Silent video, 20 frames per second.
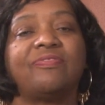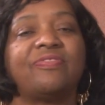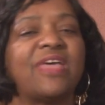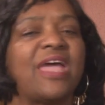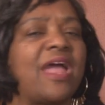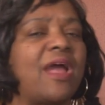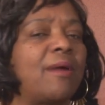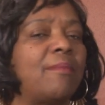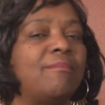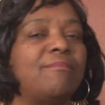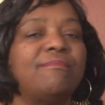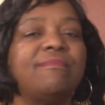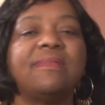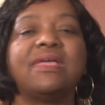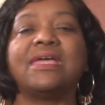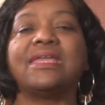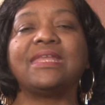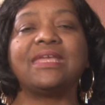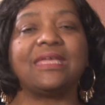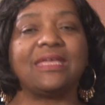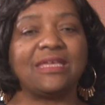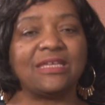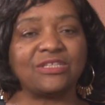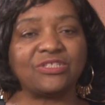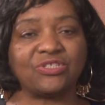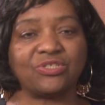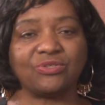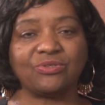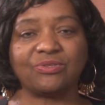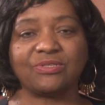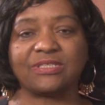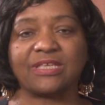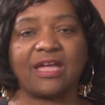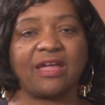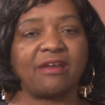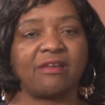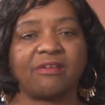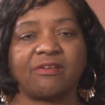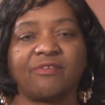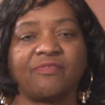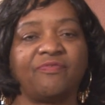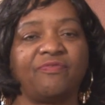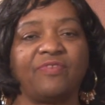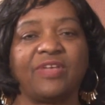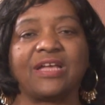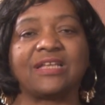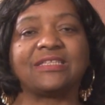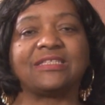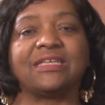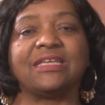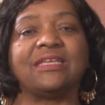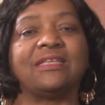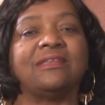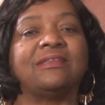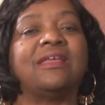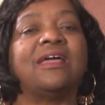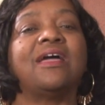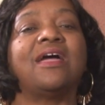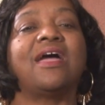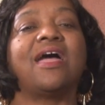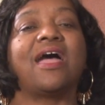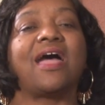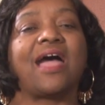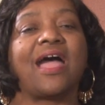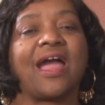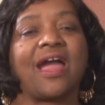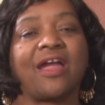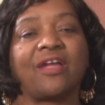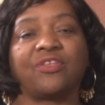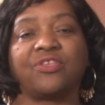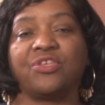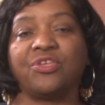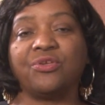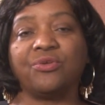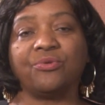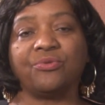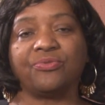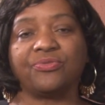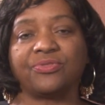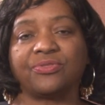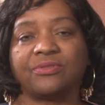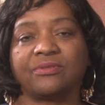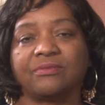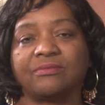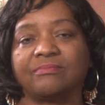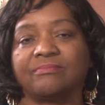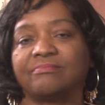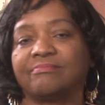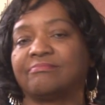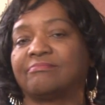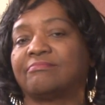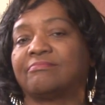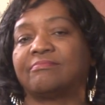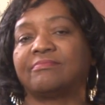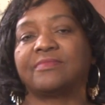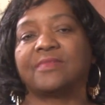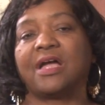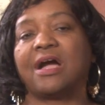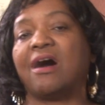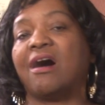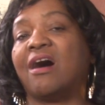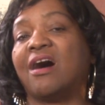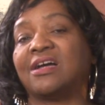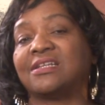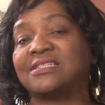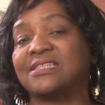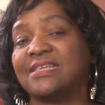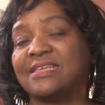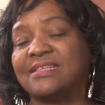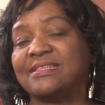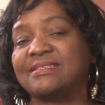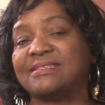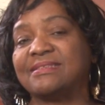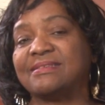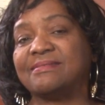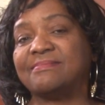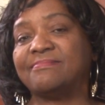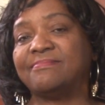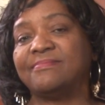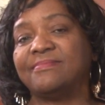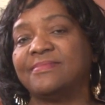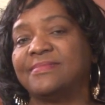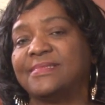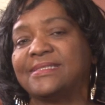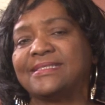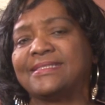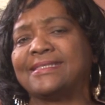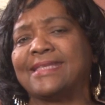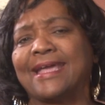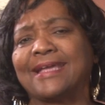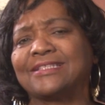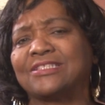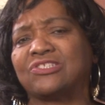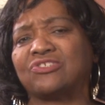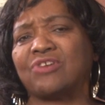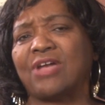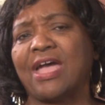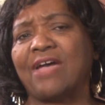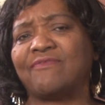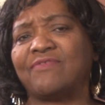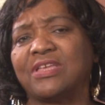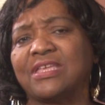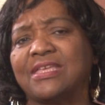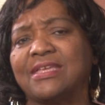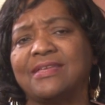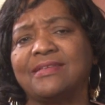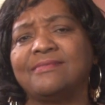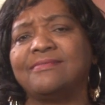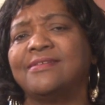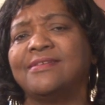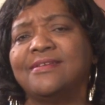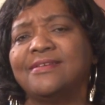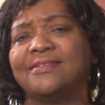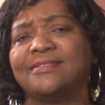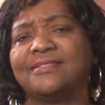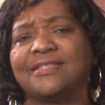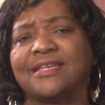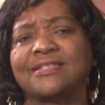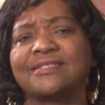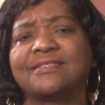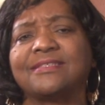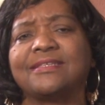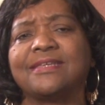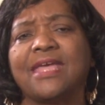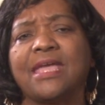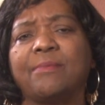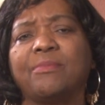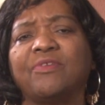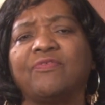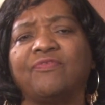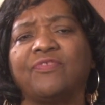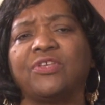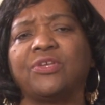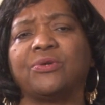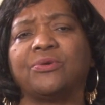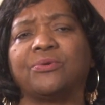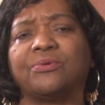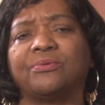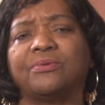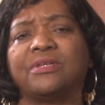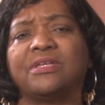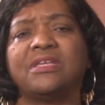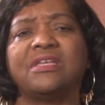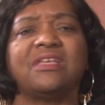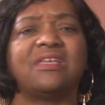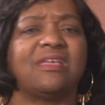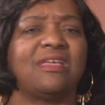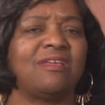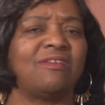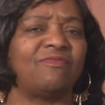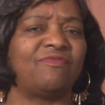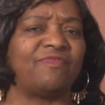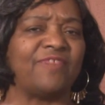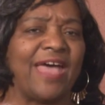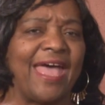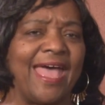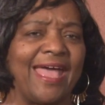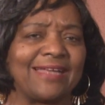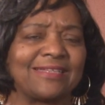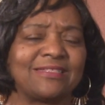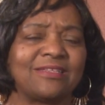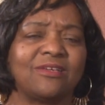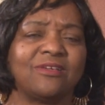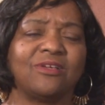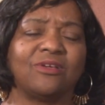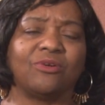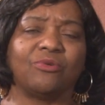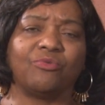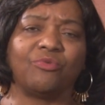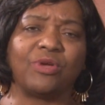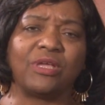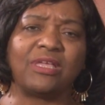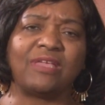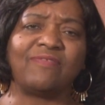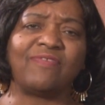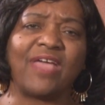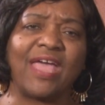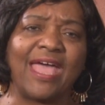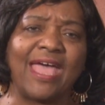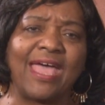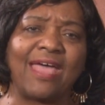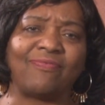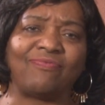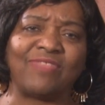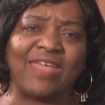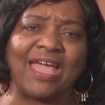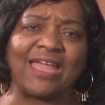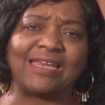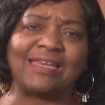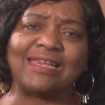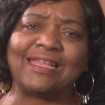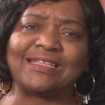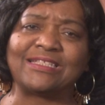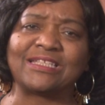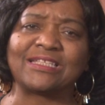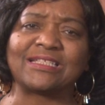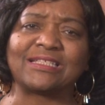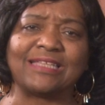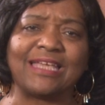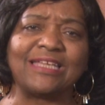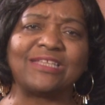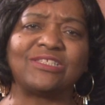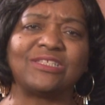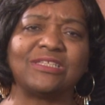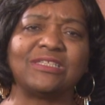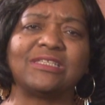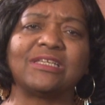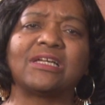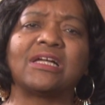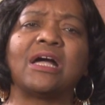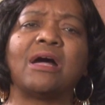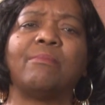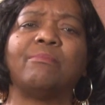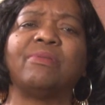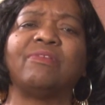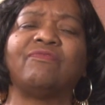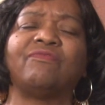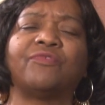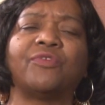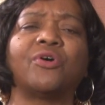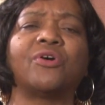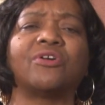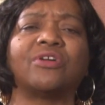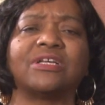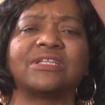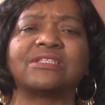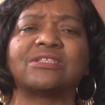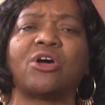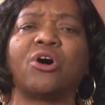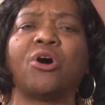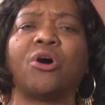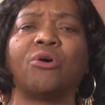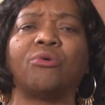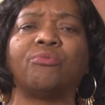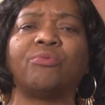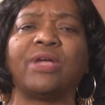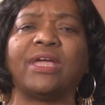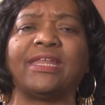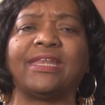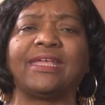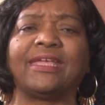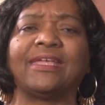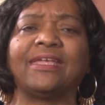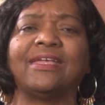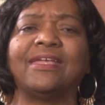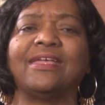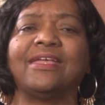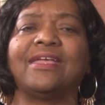There are many issues that are affecting our youth. Autism, sex trafficking, just to name a few. In fact, we've had that legislation to come before us already,